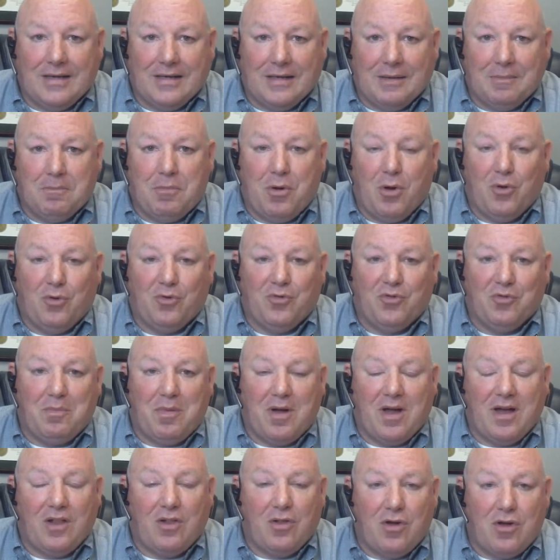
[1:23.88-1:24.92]
imposed
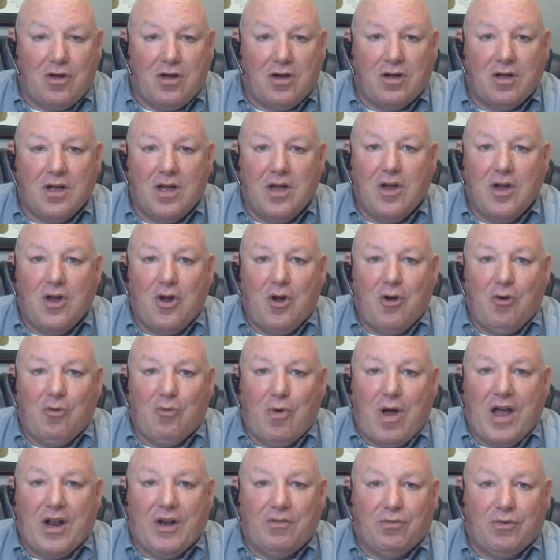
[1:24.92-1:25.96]
by law
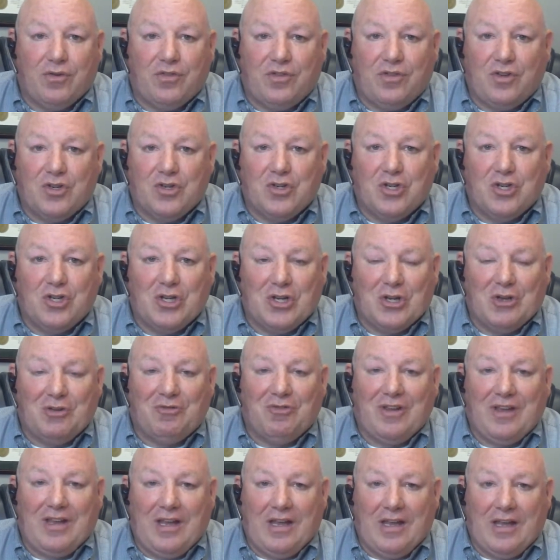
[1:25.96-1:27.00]
right of rescission
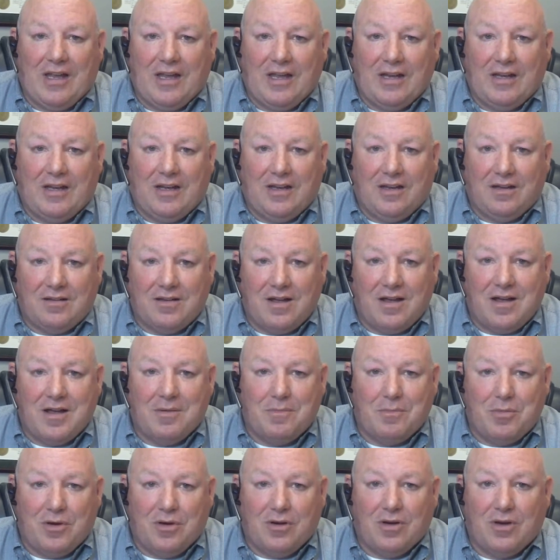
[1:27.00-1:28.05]
of any
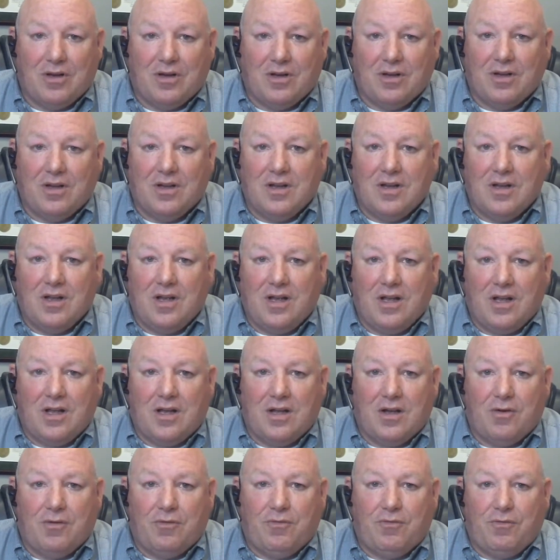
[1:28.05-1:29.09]
time period
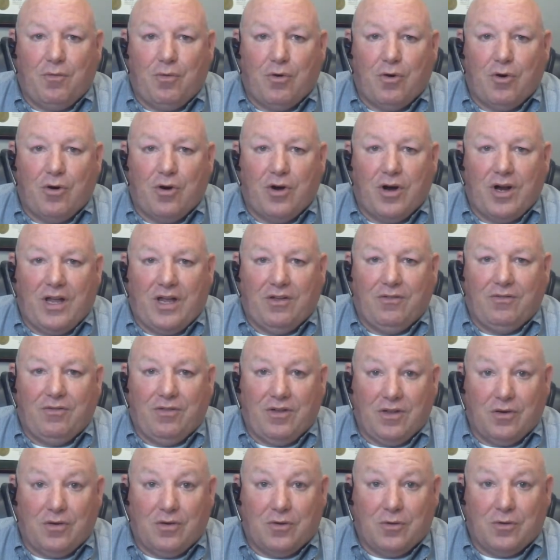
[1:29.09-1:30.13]
for a
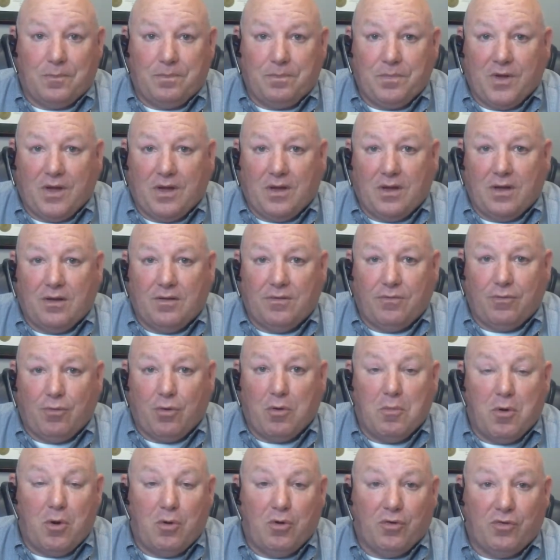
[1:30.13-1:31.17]
vehicle,
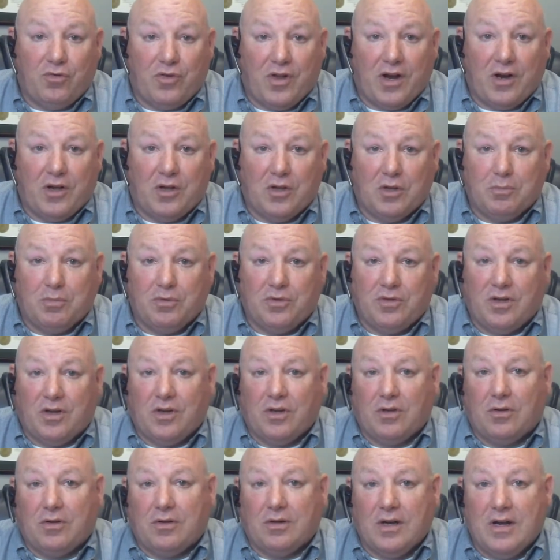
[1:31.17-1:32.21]
for a motorcycle in
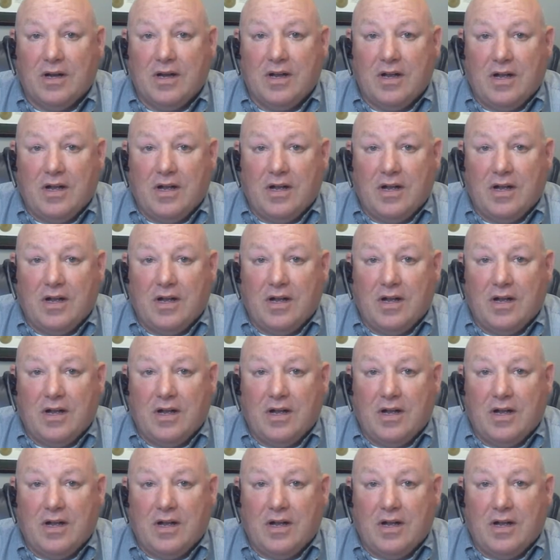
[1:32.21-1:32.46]
particular.